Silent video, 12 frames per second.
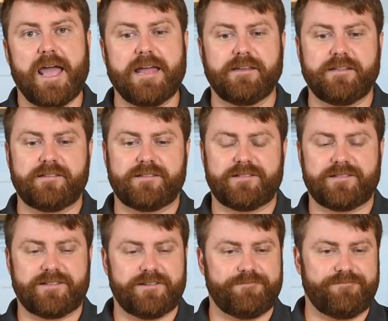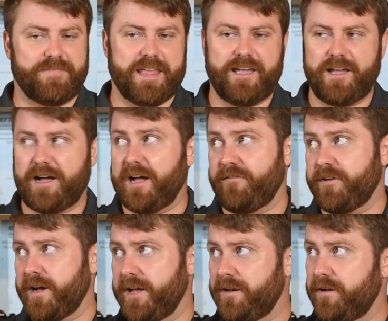And I've
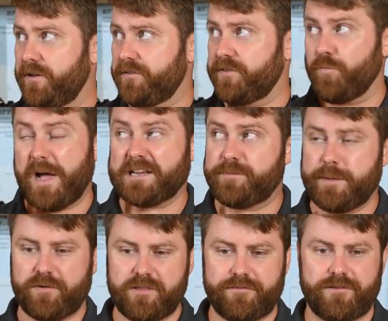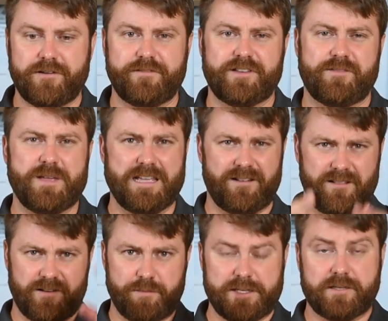got some wax paper on the front of it to make it a
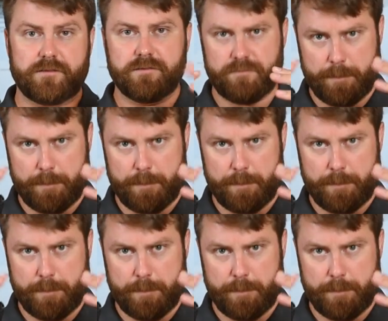little bit